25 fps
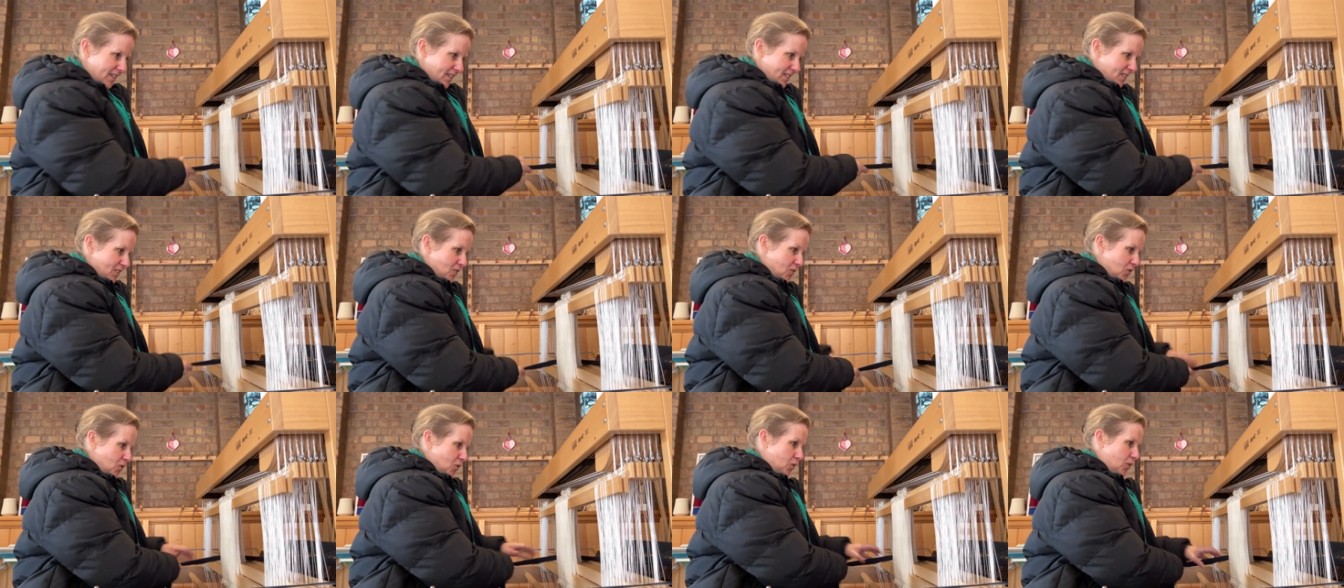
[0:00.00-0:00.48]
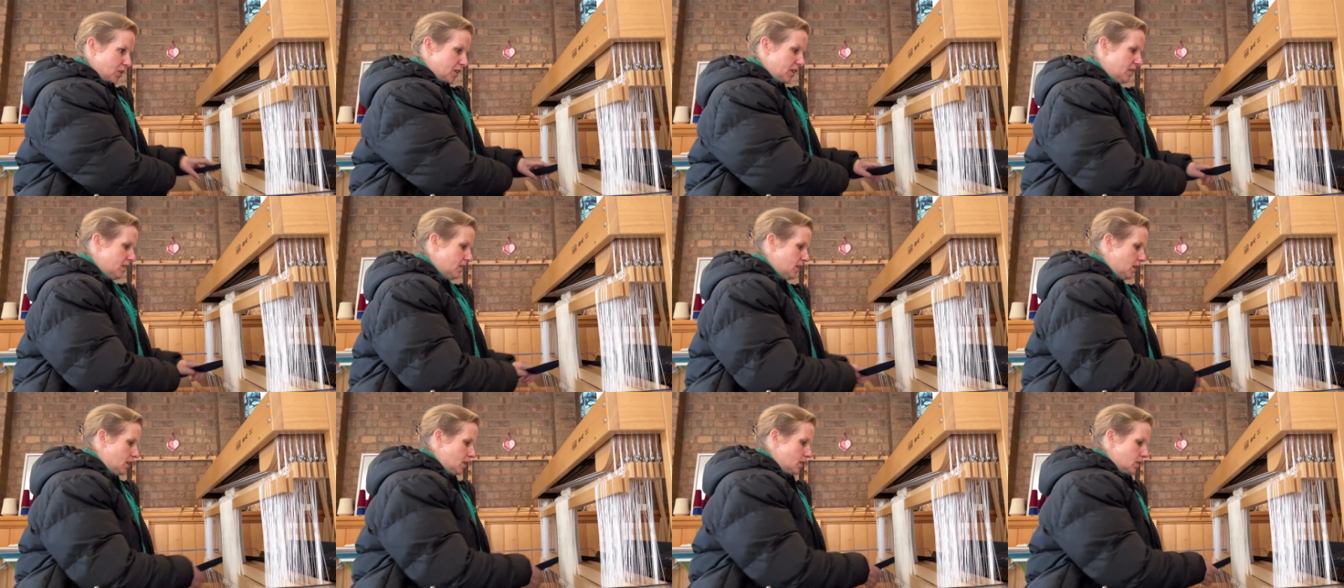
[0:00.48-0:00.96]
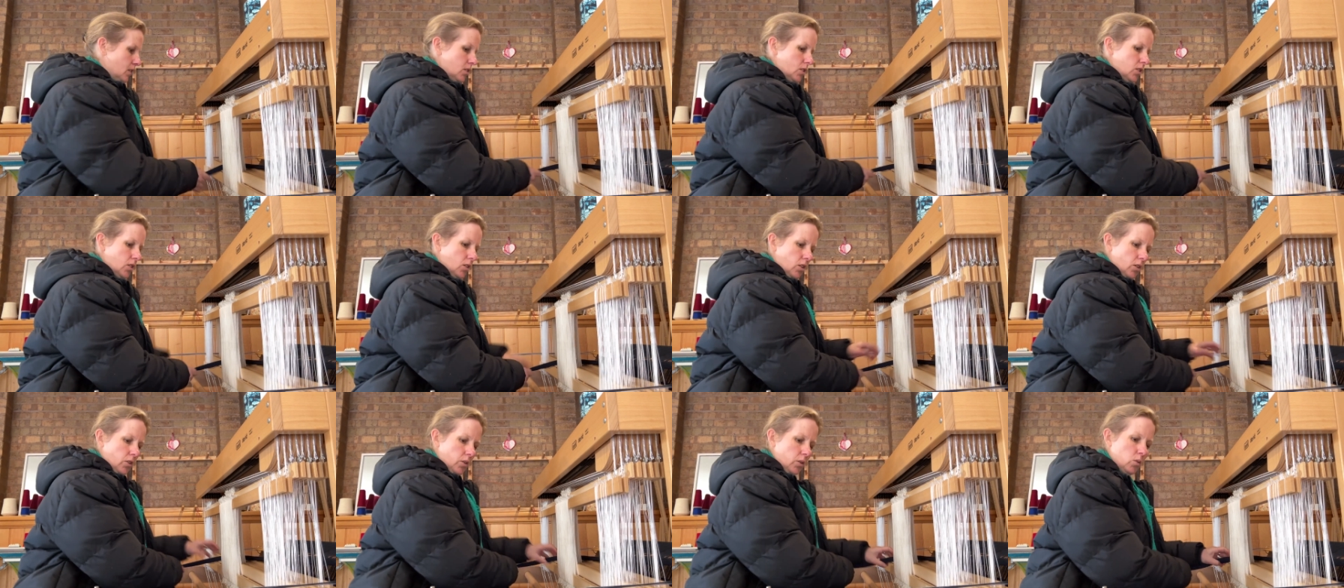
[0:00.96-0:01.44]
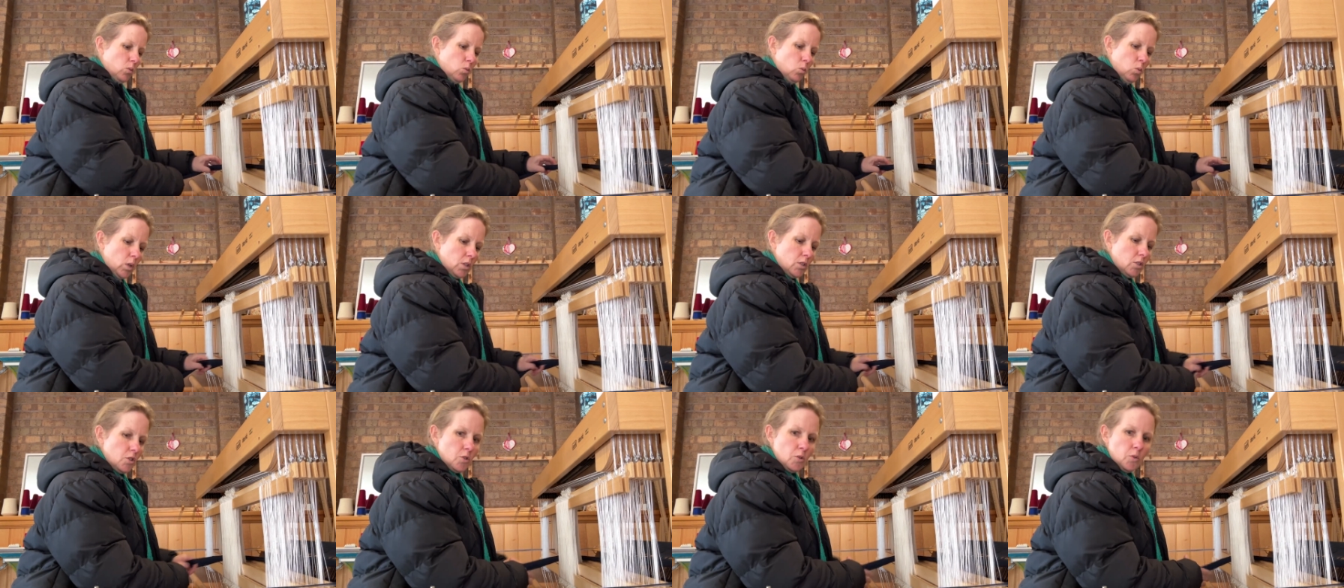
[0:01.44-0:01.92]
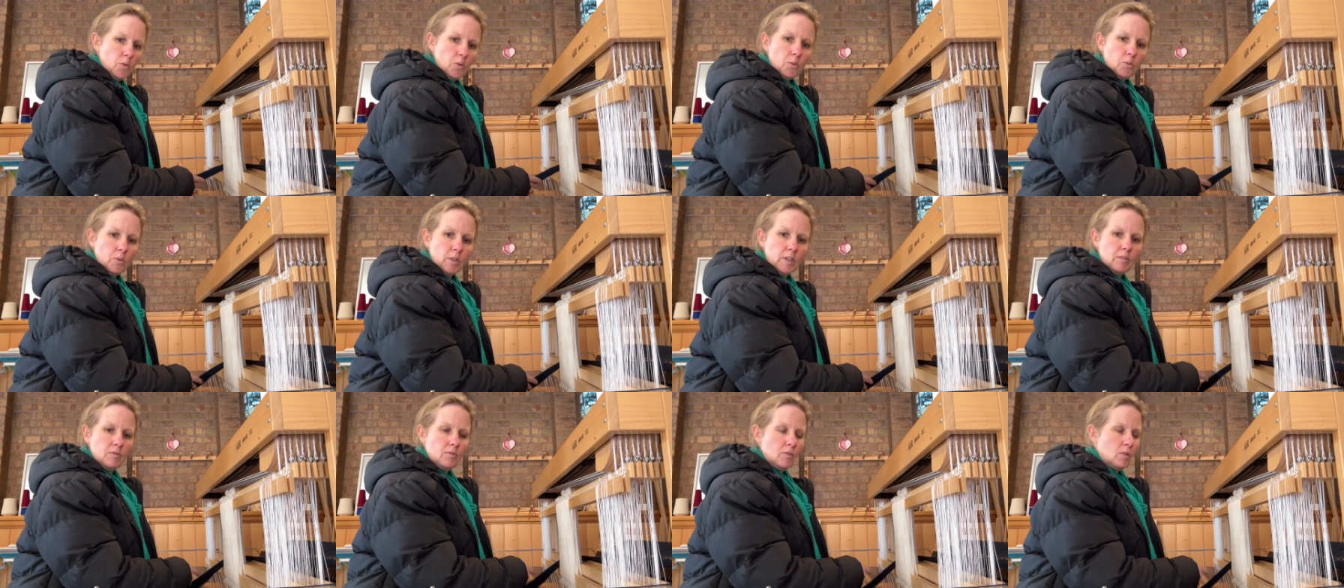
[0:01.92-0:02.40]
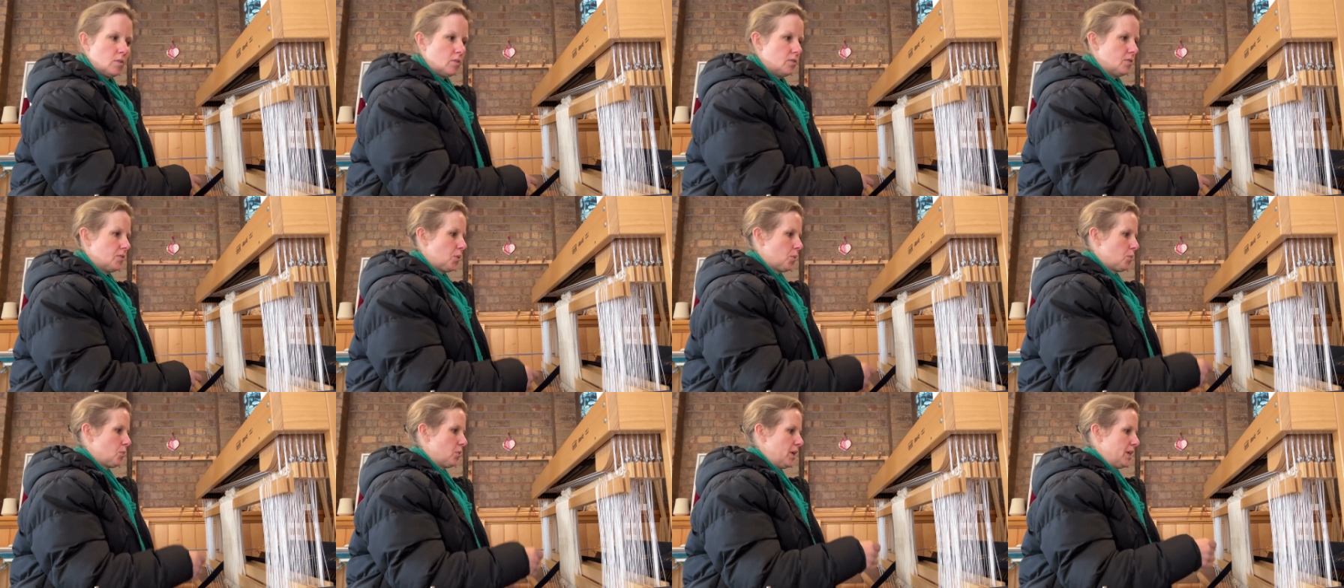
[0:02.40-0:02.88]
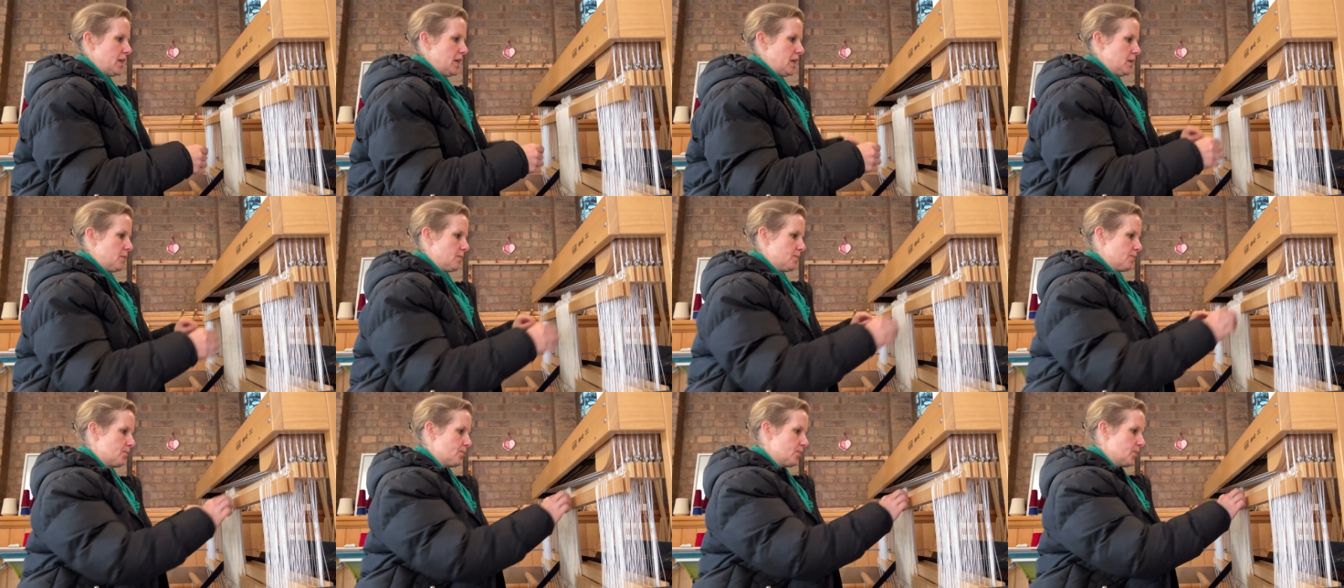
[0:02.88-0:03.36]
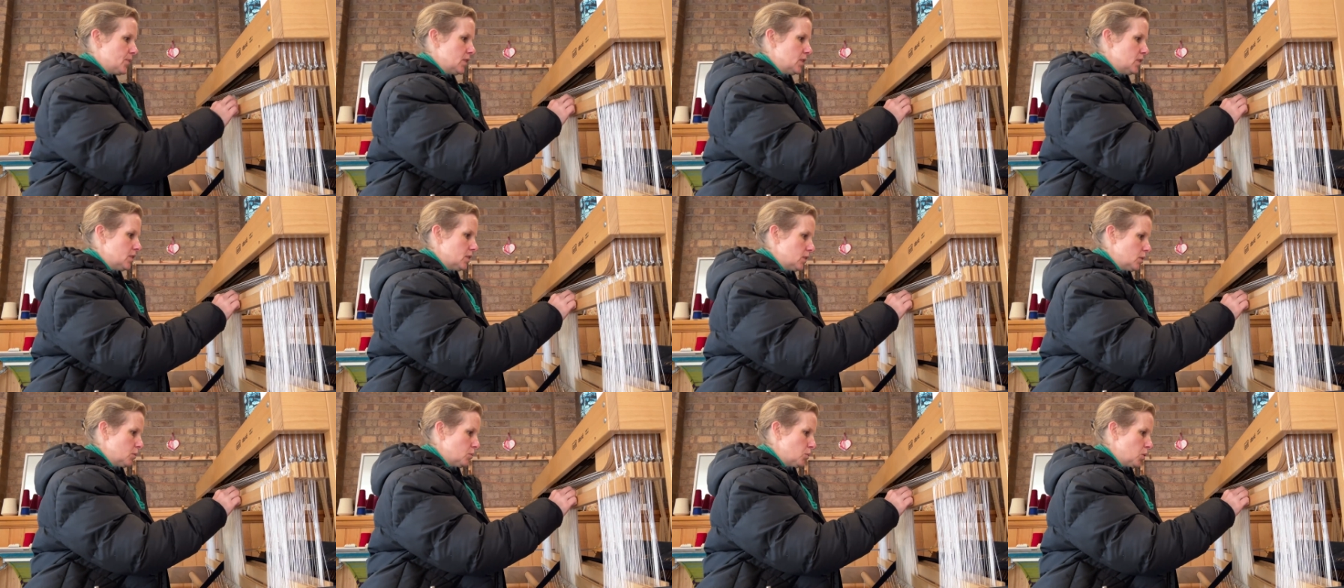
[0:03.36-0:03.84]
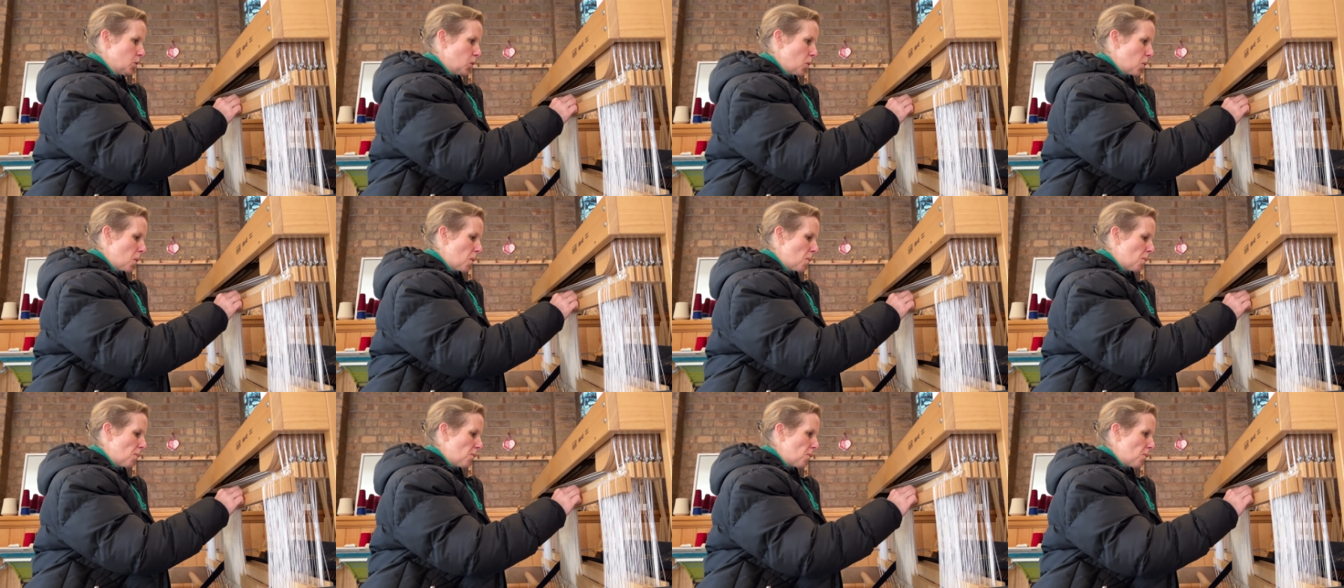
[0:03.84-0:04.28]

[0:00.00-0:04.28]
to do anything. So 1, 2, 3, 4 threading, simple.